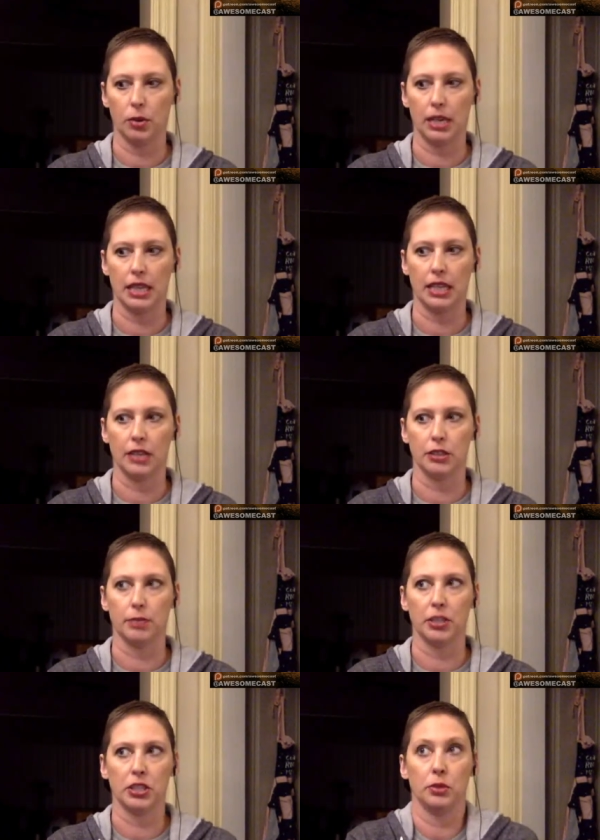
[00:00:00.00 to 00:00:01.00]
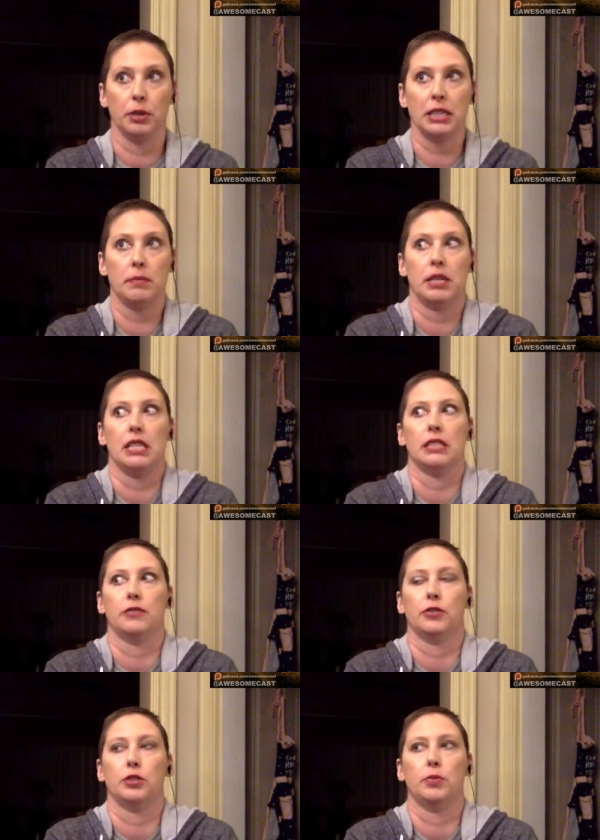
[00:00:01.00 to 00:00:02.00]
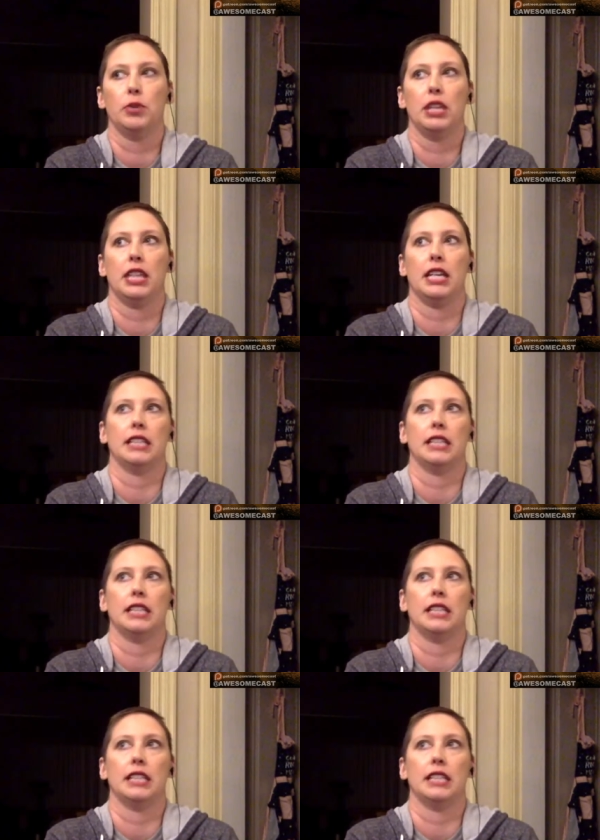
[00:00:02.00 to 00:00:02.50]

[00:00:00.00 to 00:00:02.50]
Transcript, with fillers: And then there's a bunch of new recipes for spooky things